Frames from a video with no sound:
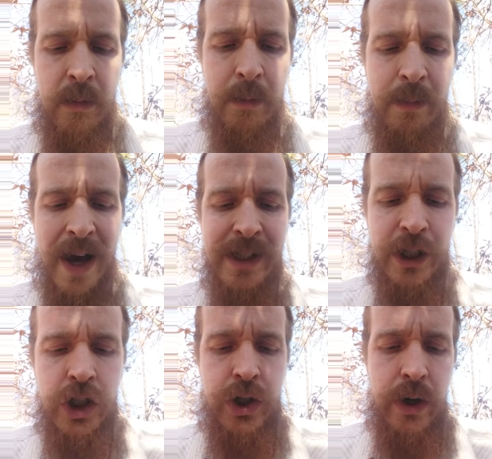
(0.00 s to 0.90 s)

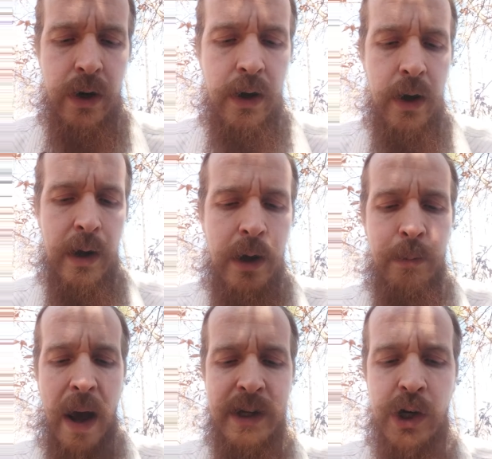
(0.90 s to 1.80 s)

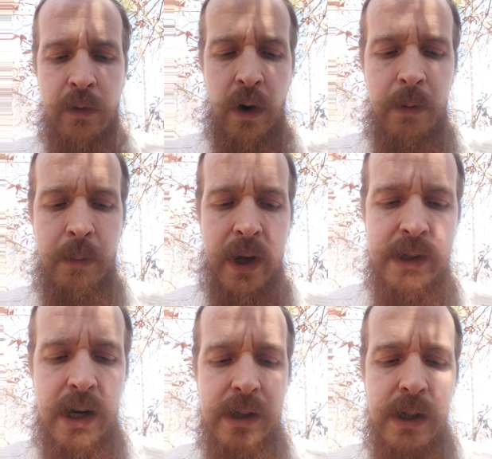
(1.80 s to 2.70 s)
Passover, because
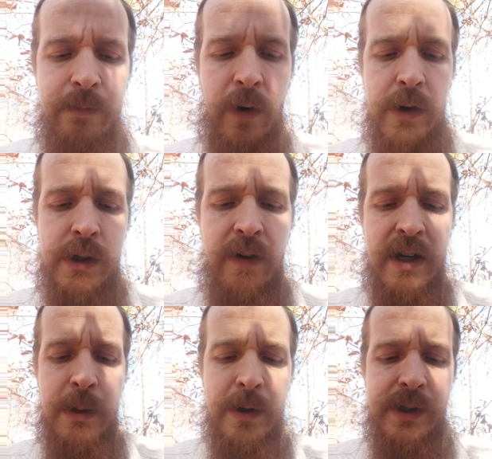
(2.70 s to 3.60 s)
it is the first
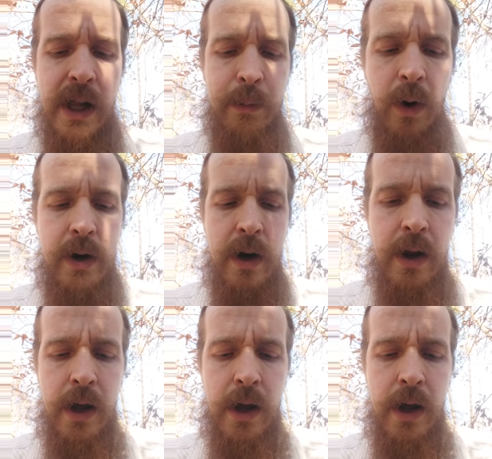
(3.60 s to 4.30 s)
festival celebrated